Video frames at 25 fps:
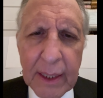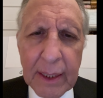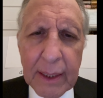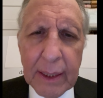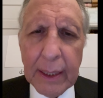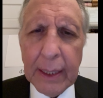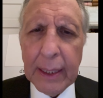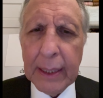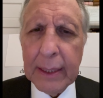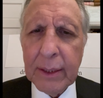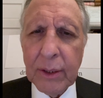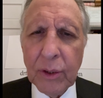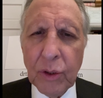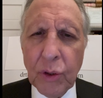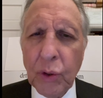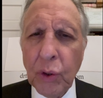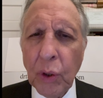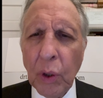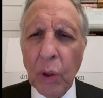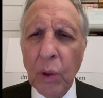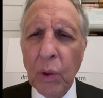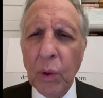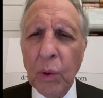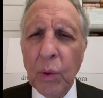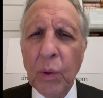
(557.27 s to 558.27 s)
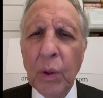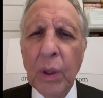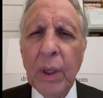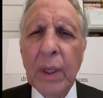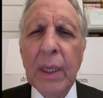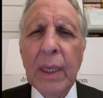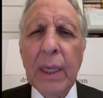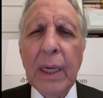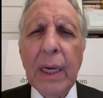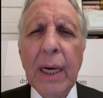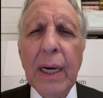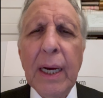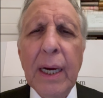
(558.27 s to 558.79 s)
And so,
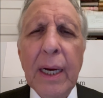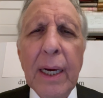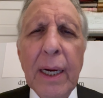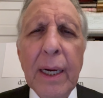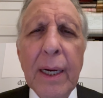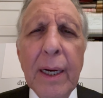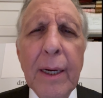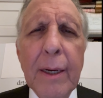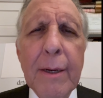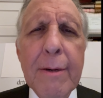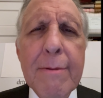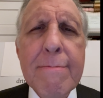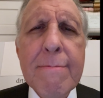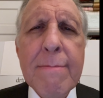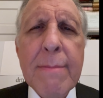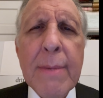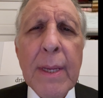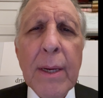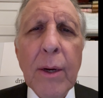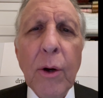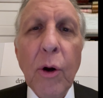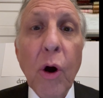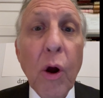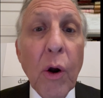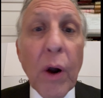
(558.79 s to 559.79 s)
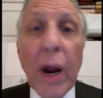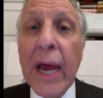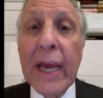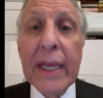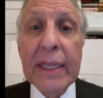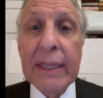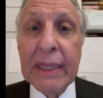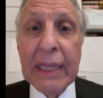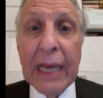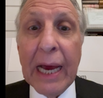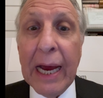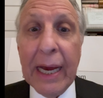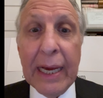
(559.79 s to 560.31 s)
or
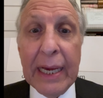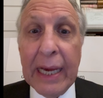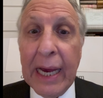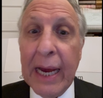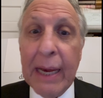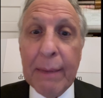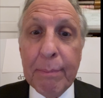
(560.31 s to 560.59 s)
I